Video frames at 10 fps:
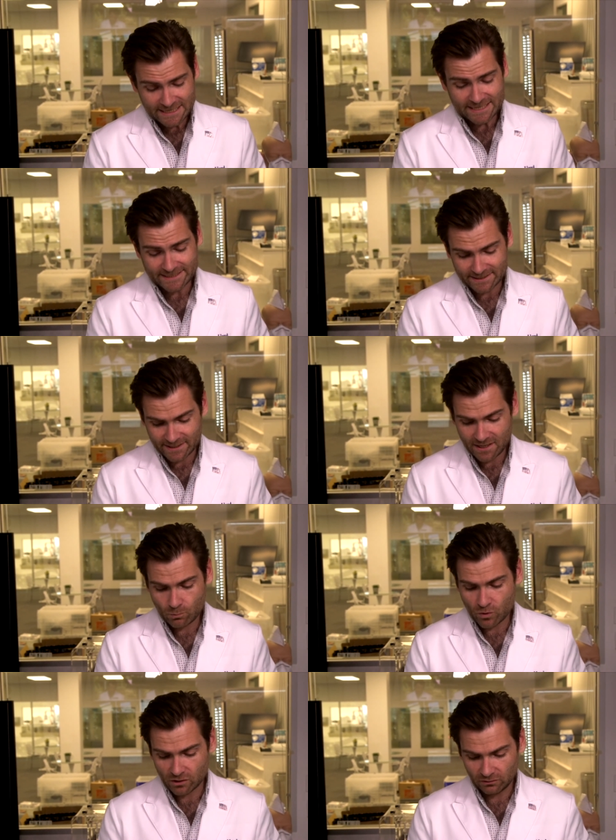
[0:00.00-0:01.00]
And today
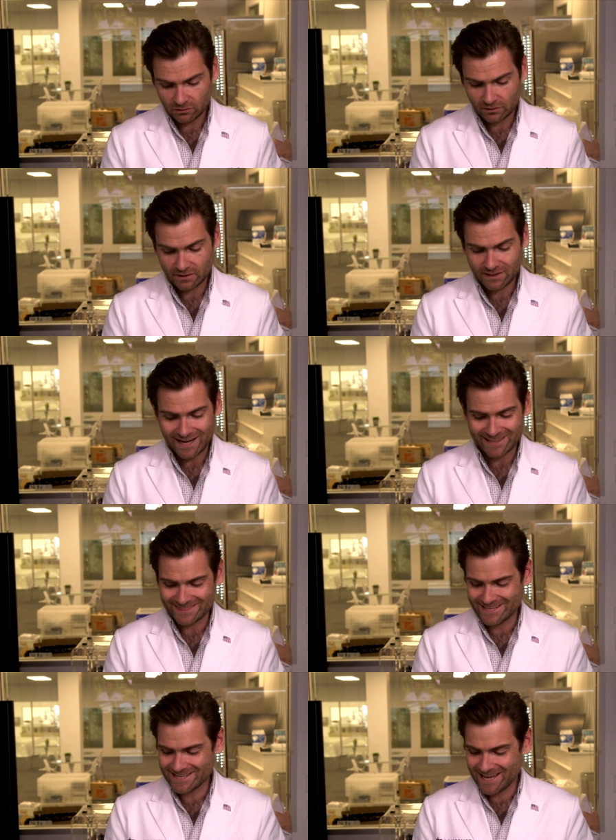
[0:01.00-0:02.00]
we are looking at
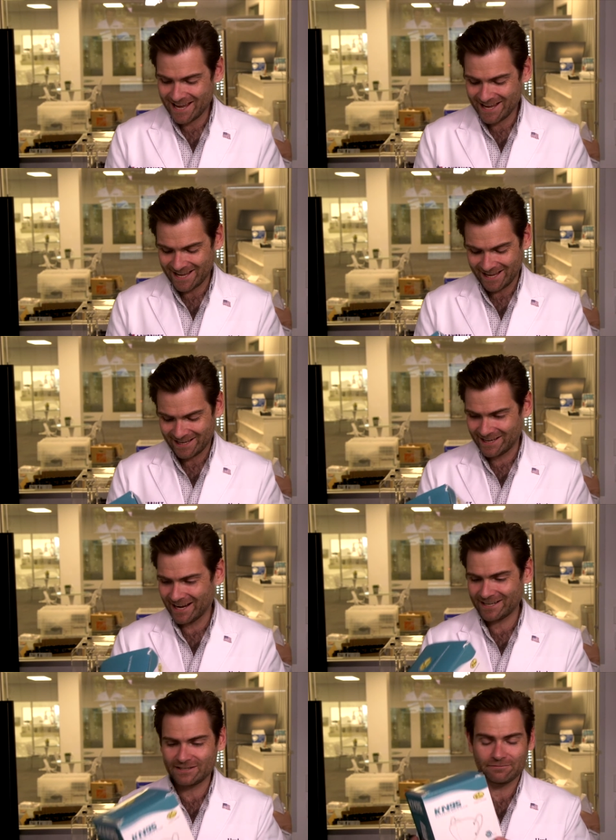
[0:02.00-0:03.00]
the
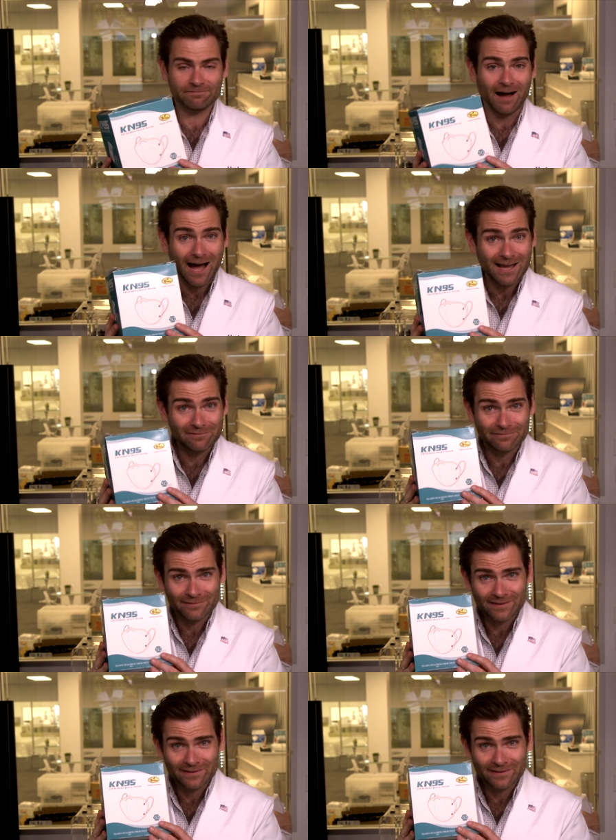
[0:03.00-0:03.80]
KN95